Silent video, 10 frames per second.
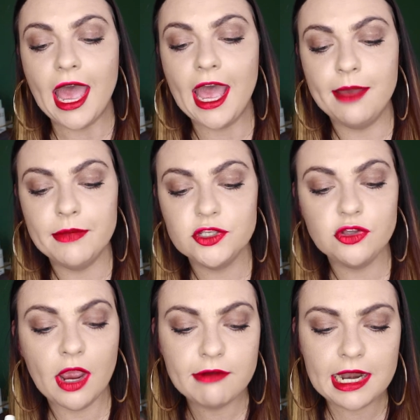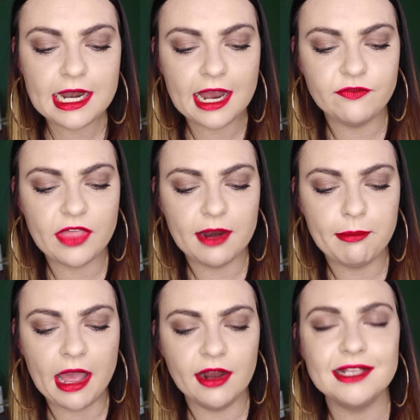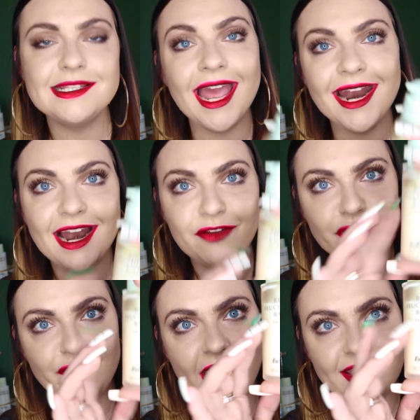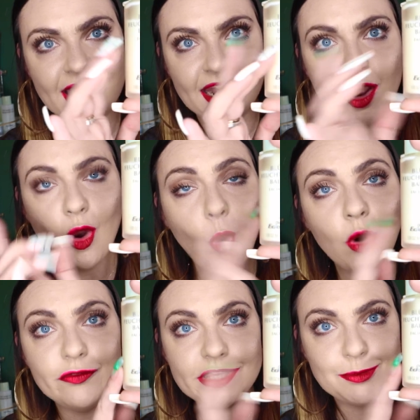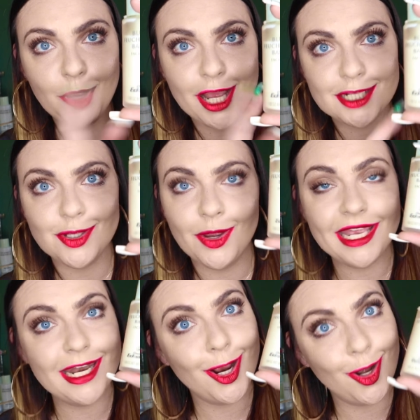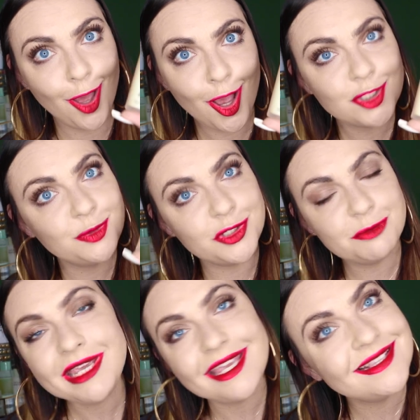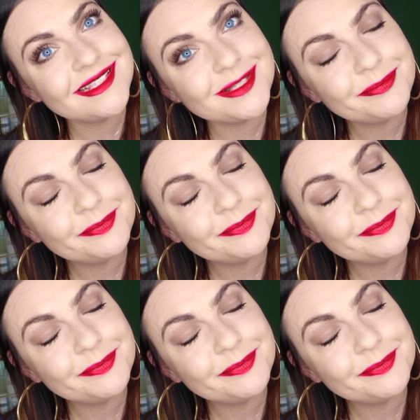Um, so I really love that about it. And I love the fact that all of these products are in glass, which means